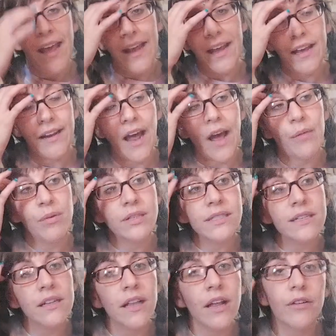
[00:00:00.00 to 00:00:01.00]
And I
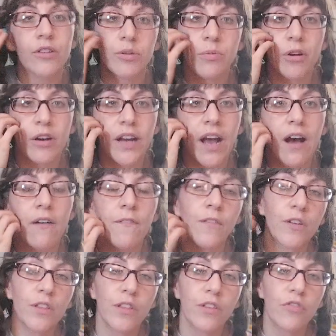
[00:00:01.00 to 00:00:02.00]
wasn't allowed to work out
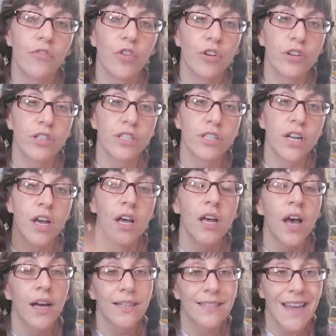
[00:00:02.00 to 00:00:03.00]
for the first
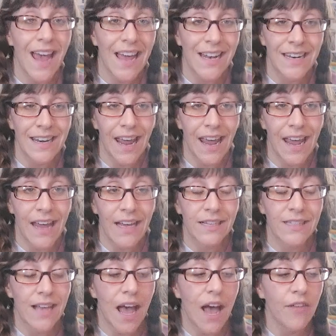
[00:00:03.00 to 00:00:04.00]
10
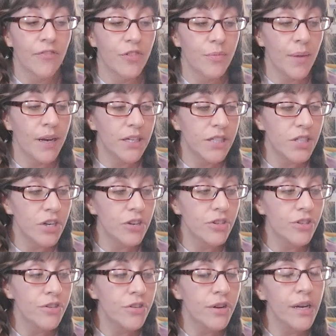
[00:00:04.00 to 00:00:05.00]
days after my
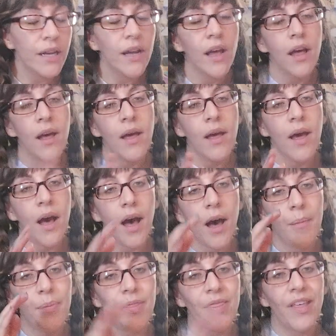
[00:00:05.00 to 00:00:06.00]
surgery,
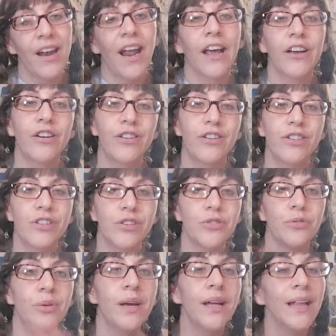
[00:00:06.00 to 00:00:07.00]
uh, but then I could
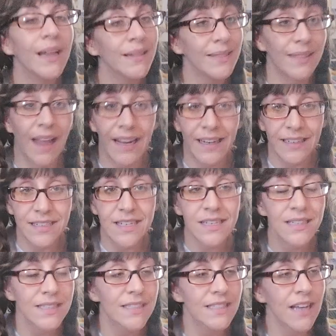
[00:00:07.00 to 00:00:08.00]
do light
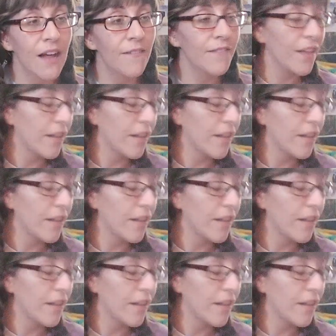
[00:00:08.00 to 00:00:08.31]
stuff.